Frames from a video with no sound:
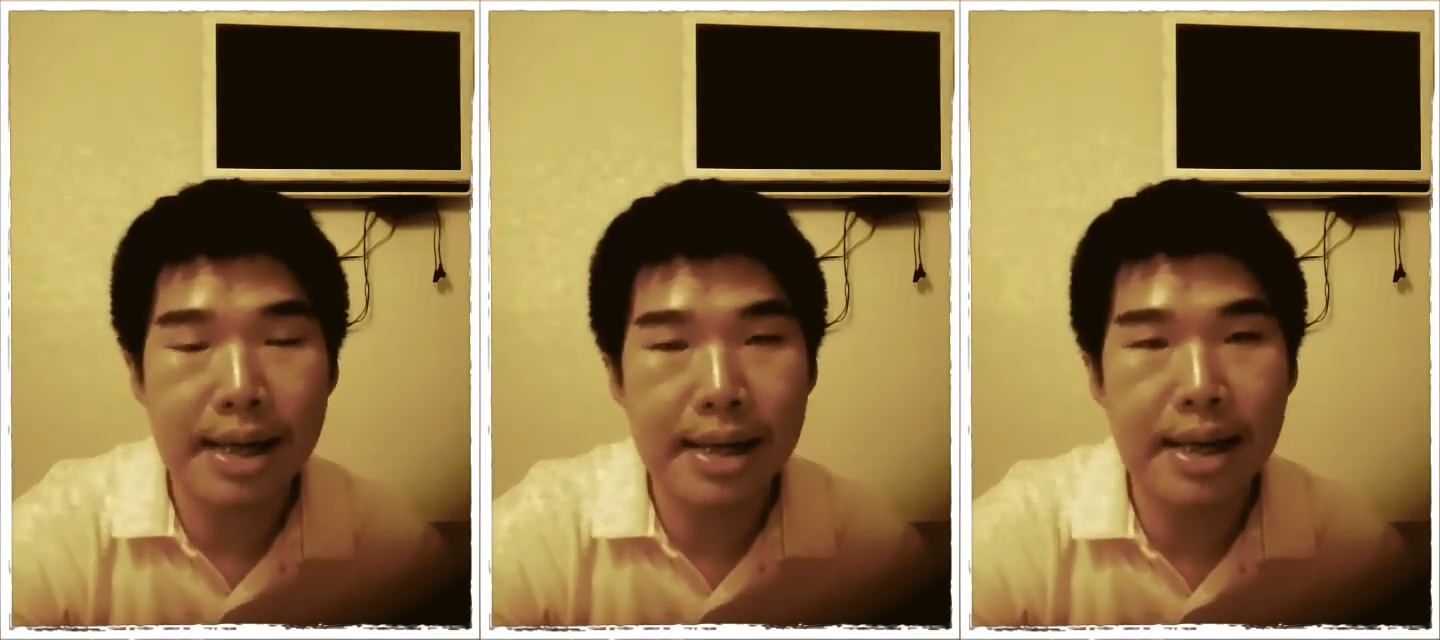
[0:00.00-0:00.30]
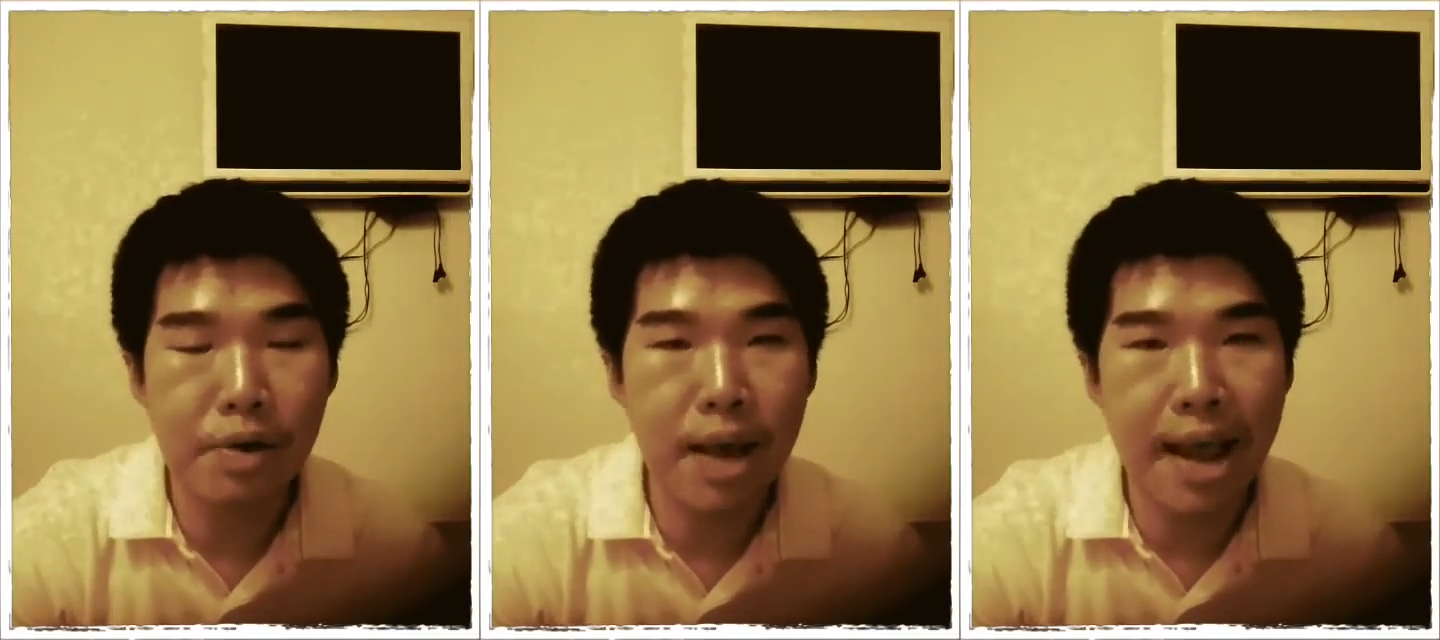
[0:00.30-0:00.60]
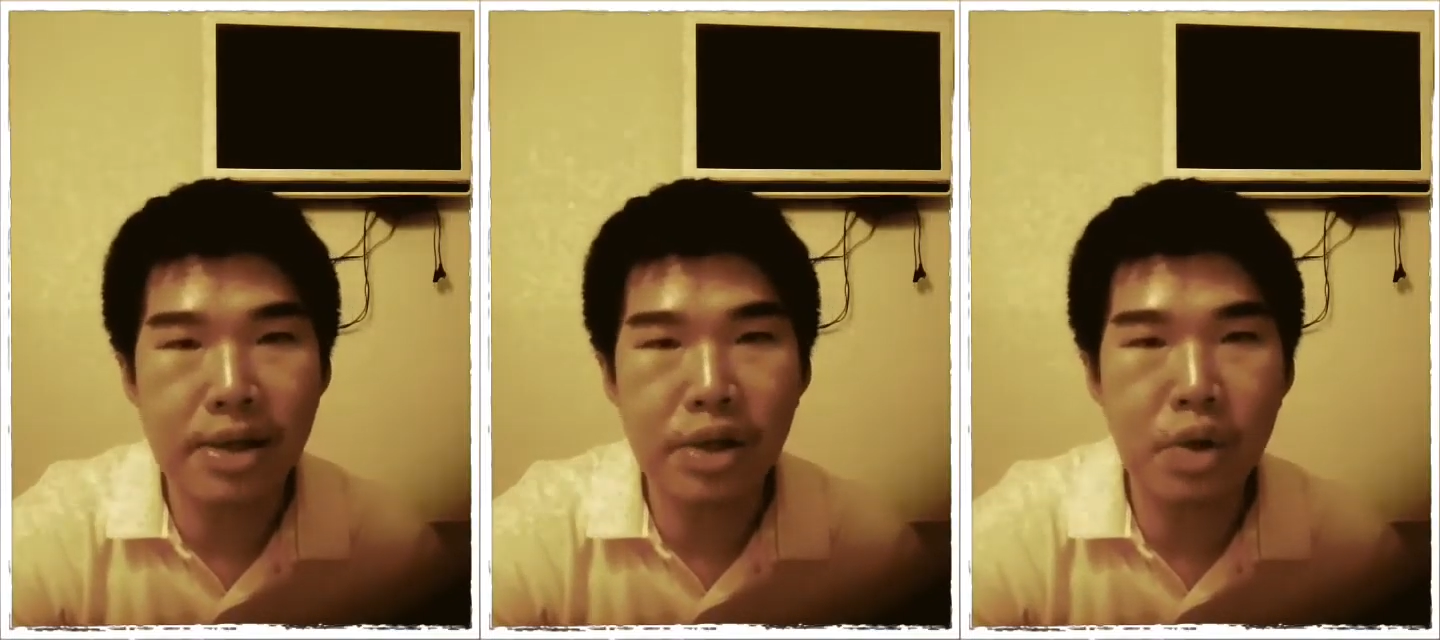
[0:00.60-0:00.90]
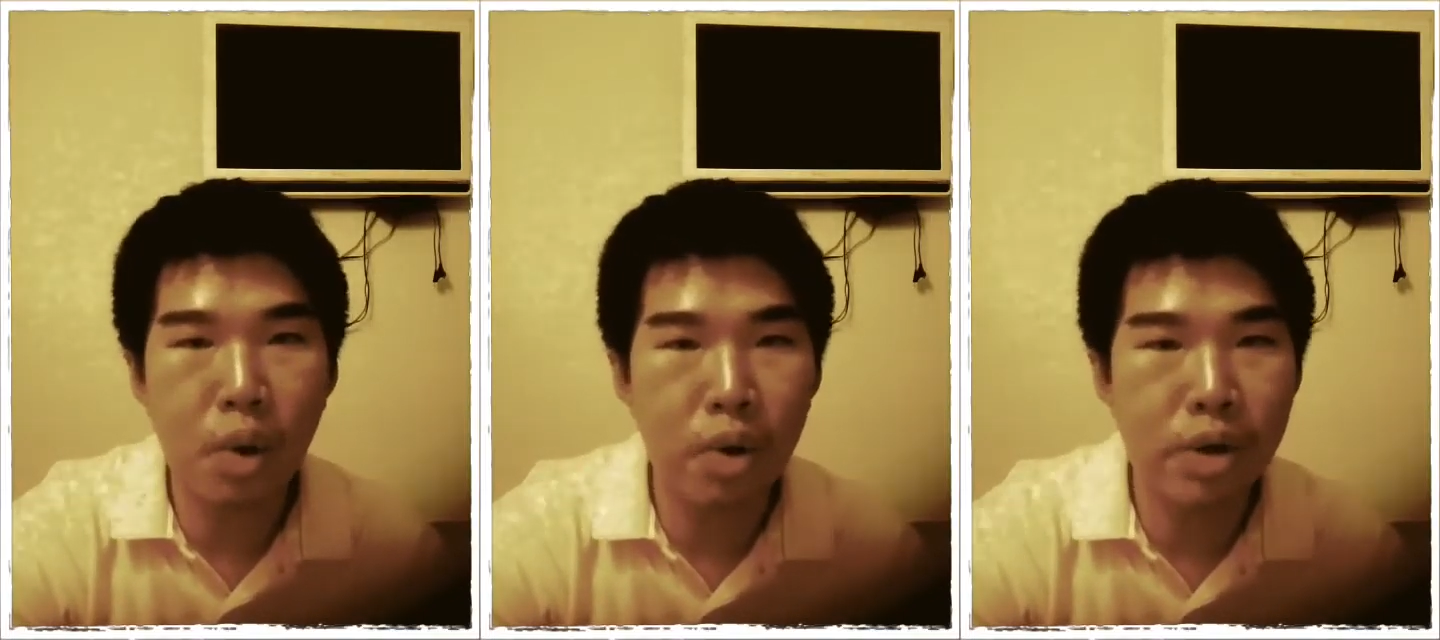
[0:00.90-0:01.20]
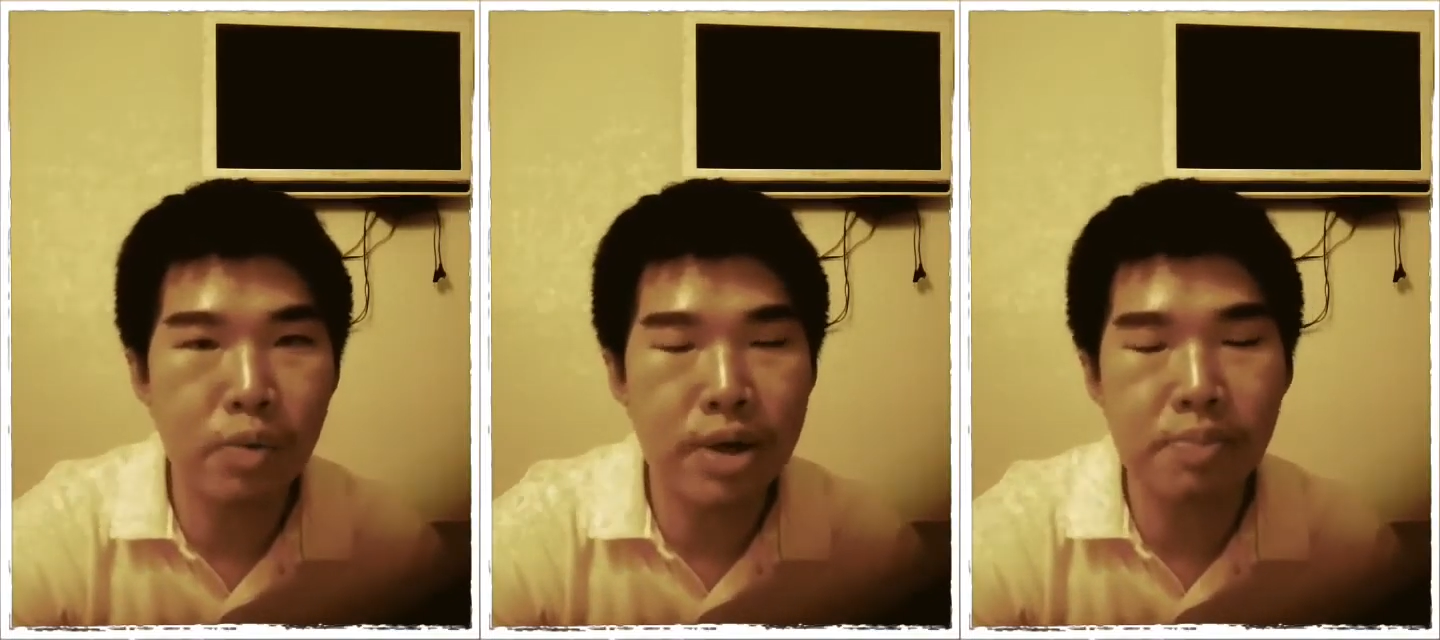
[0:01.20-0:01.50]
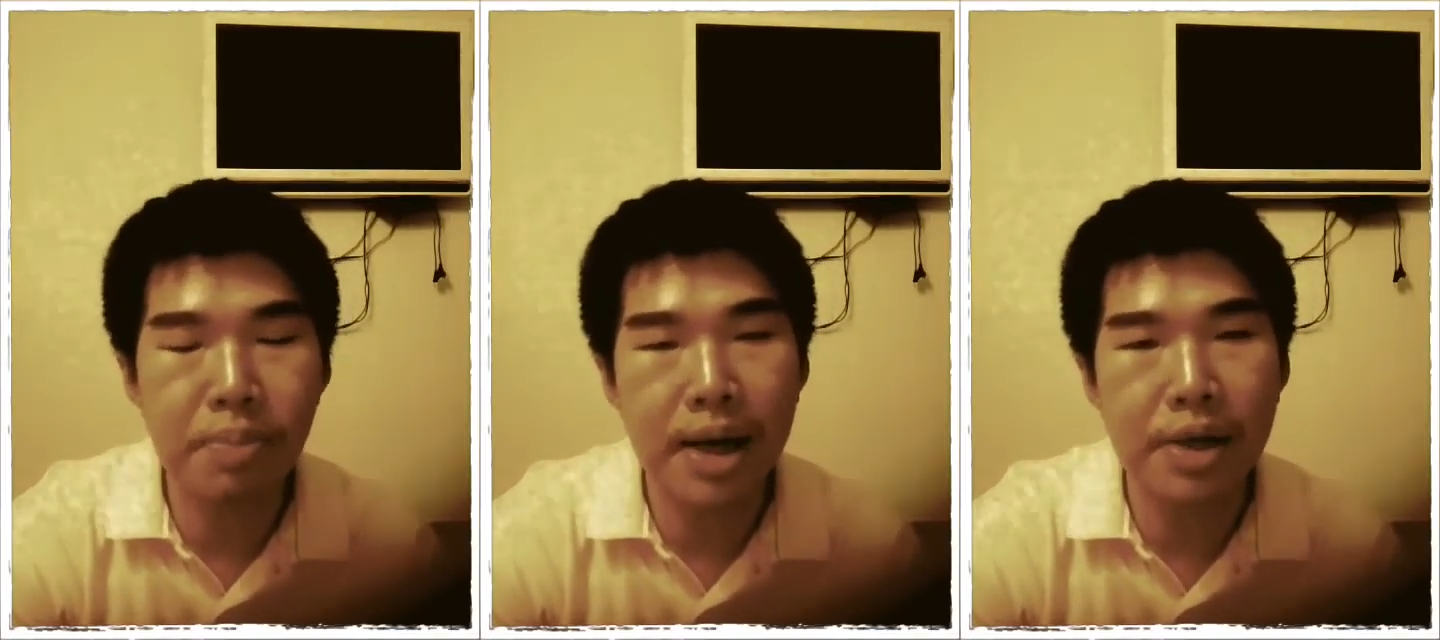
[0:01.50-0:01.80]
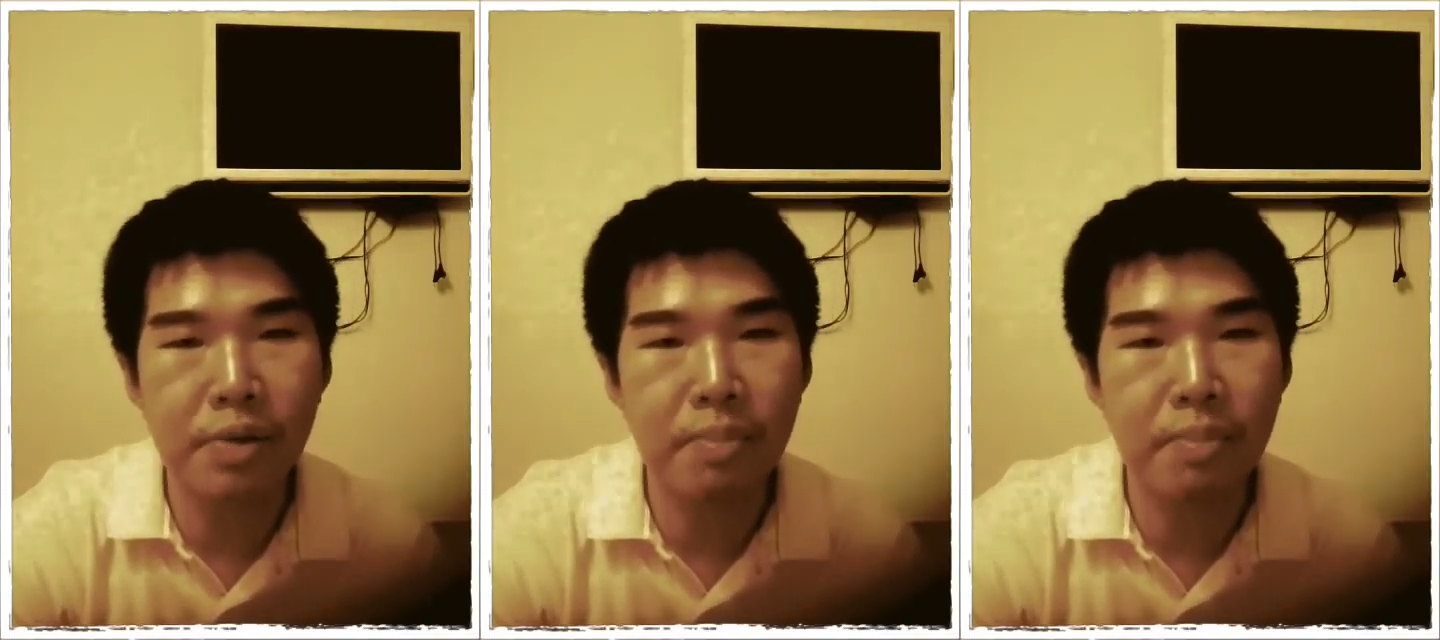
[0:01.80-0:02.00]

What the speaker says: in education course, which is part